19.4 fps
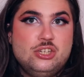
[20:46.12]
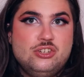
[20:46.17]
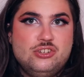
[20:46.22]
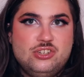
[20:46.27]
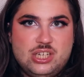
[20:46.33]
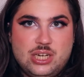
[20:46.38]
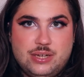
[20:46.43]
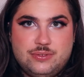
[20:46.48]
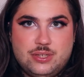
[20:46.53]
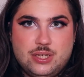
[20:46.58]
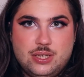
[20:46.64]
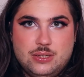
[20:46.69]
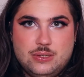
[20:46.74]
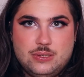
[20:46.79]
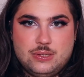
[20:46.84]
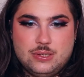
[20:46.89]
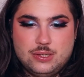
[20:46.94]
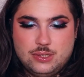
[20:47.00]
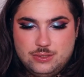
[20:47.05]
chef's
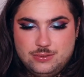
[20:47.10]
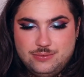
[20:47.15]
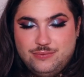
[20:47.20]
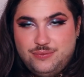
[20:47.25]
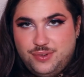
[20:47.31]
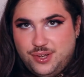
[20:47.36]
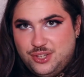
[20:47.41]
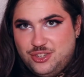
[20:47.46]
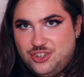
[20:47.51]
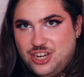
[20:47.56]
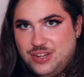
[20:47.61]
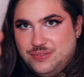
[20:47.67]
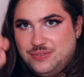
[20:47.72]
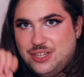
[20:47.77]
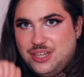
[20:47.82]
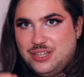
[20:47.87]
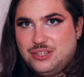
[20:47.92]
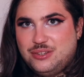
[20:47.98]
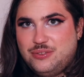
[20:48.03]
kiss. First
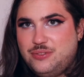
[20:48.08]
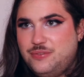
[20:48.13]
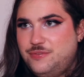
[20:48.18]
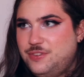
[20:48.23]
chef's kiss of the